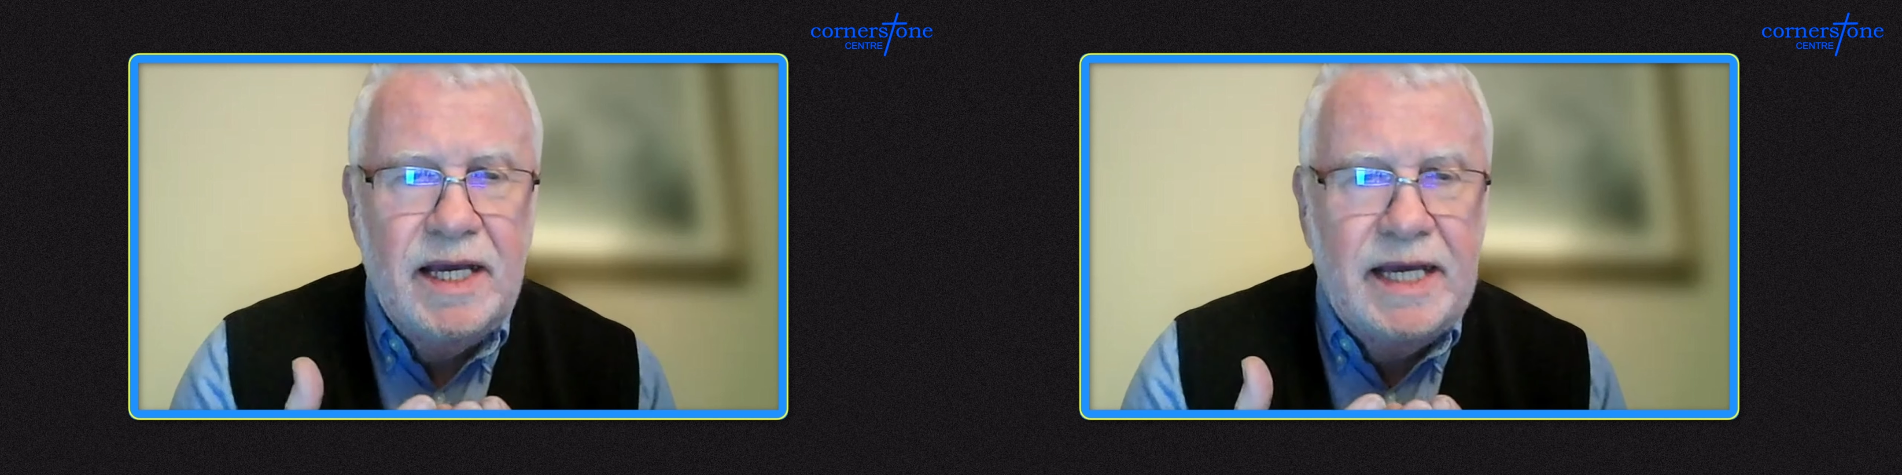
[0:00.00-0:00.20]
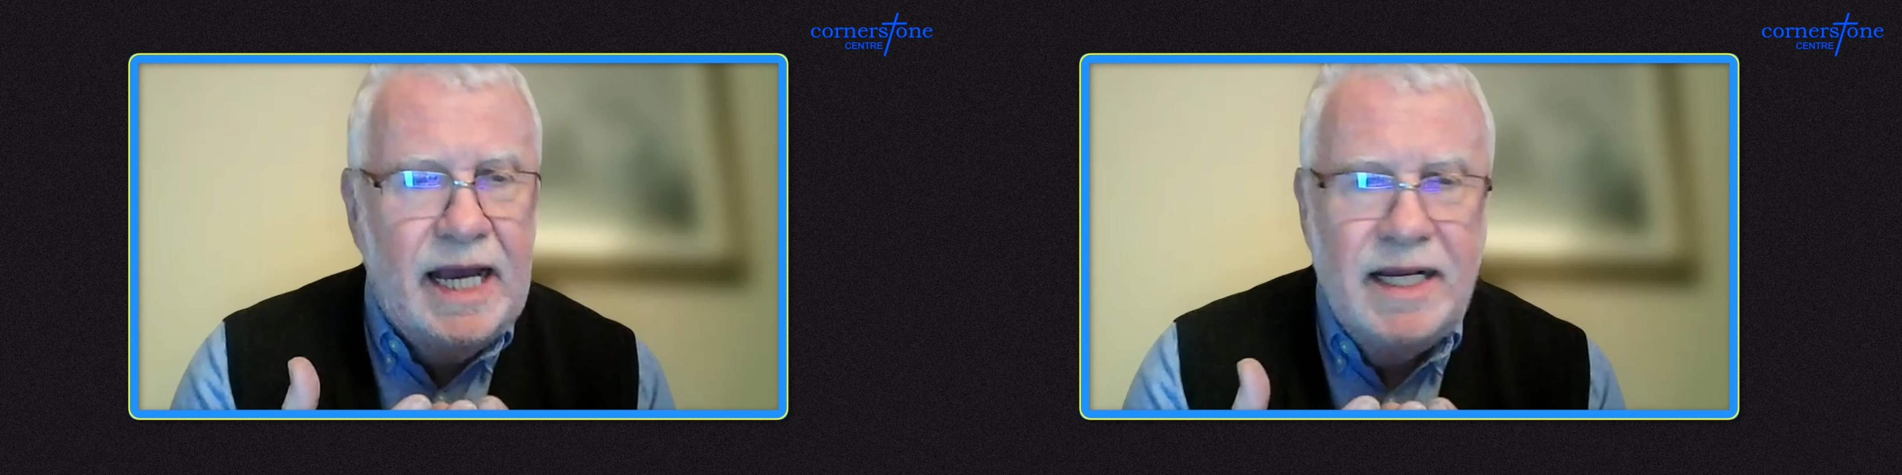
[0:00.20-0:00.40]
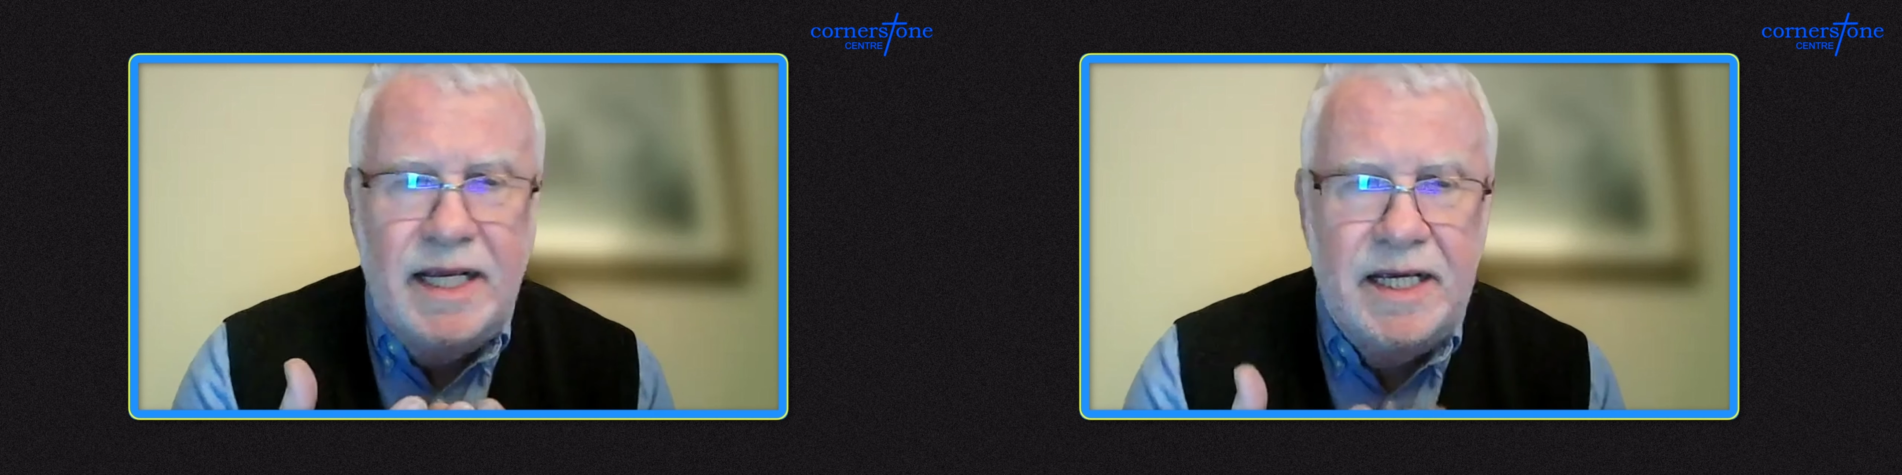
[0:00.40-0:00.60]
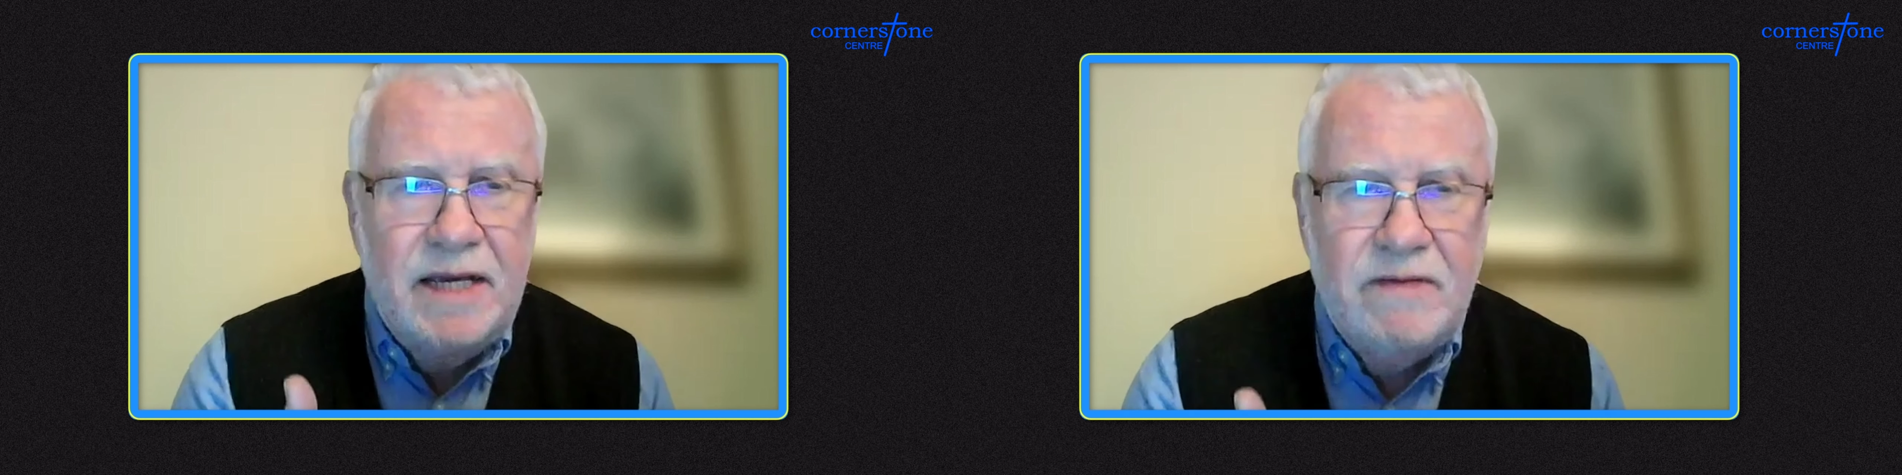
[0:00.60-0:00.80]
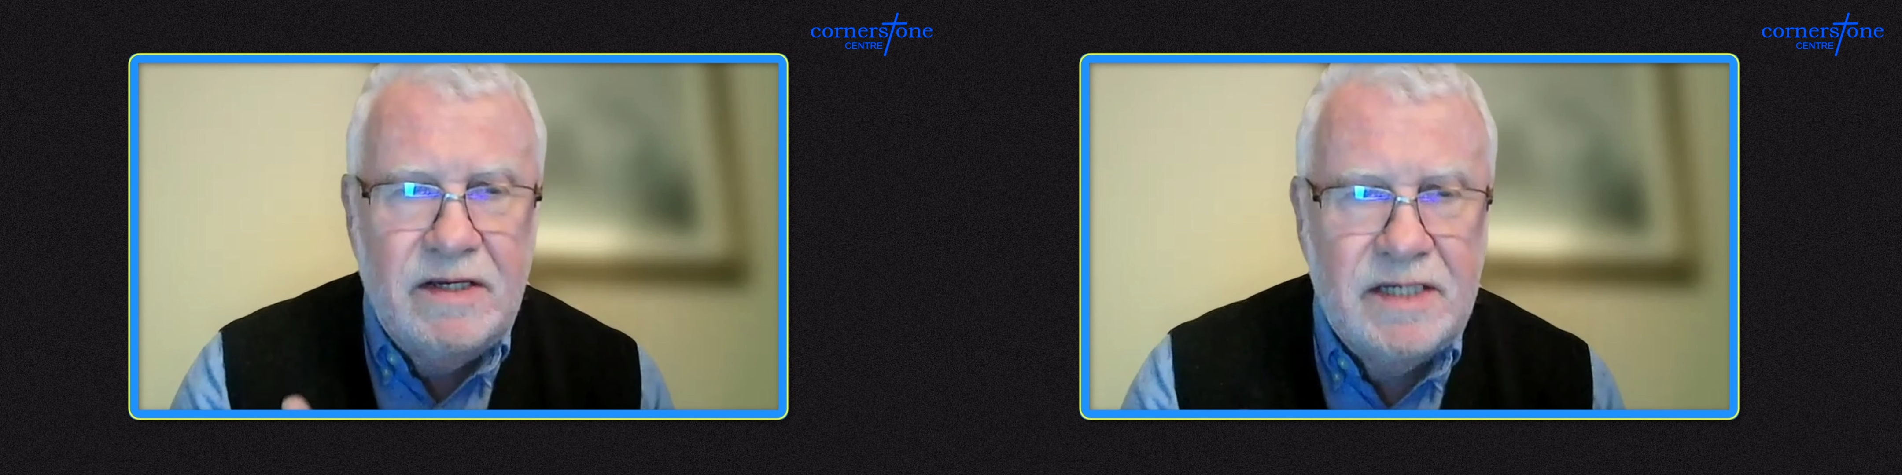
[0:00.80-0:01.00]
Can he
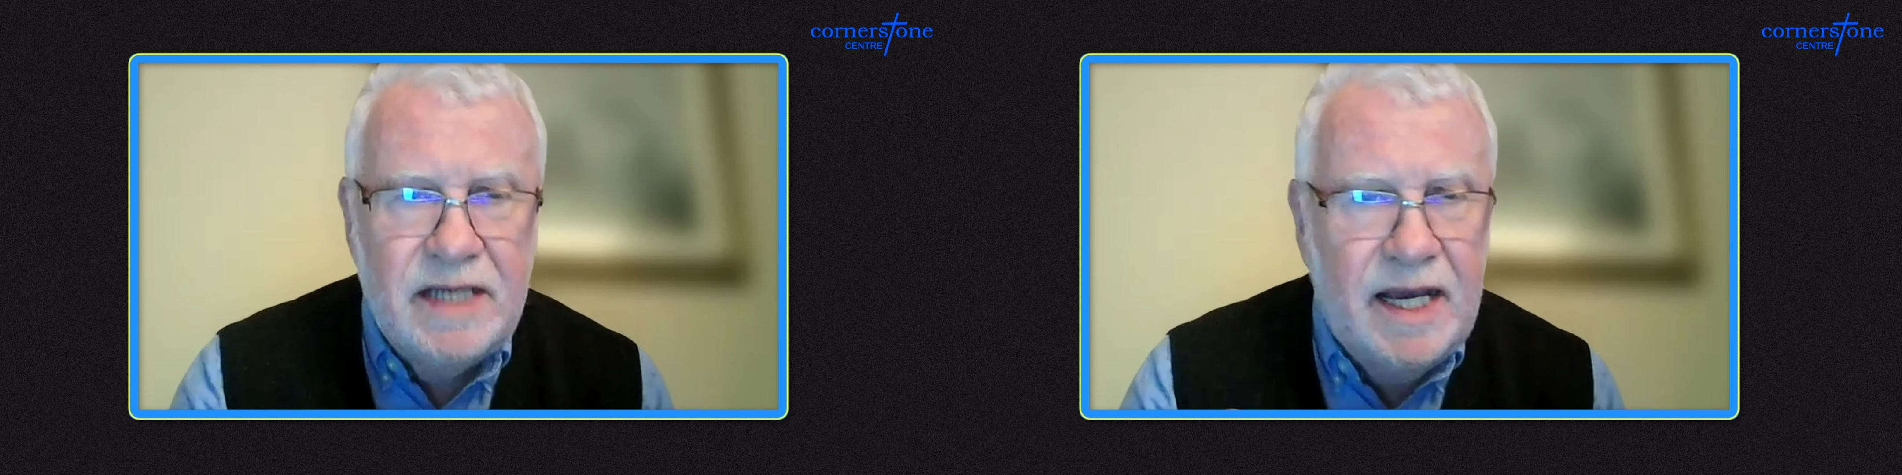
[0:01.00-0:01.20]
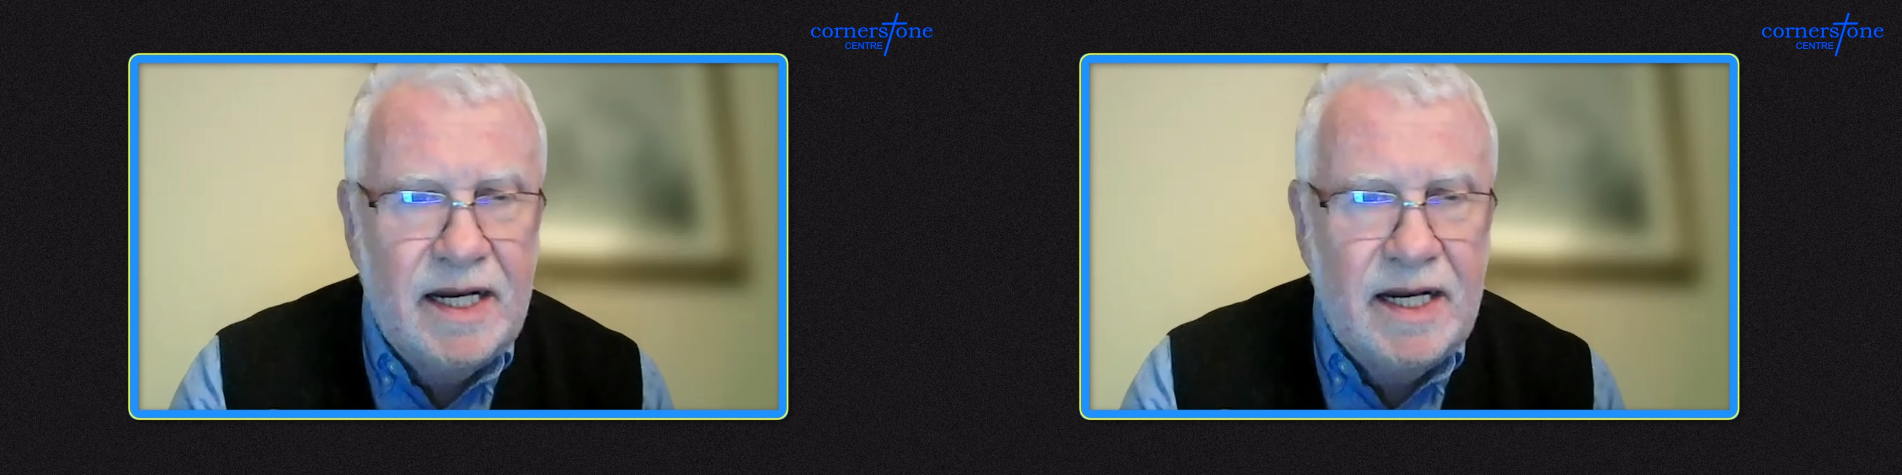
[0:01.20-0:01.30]
give us